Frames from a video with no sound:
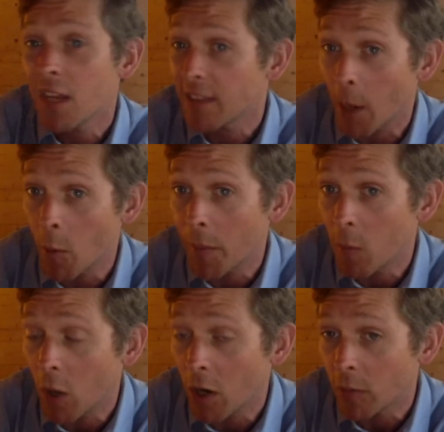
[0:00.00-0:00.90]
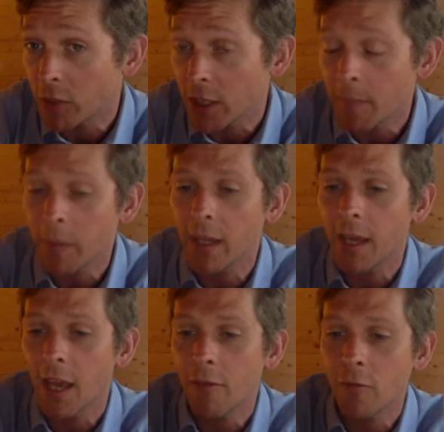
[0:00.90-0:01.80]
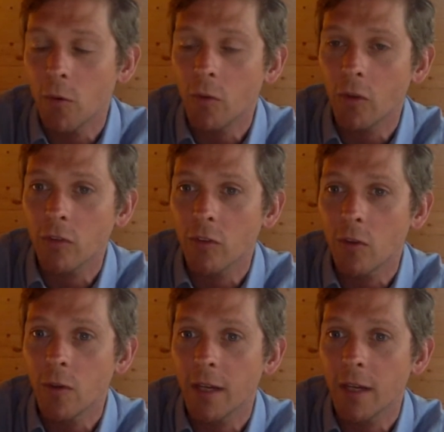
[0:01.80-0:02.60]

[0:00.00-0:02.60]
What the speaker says: That would be one option, being careful not to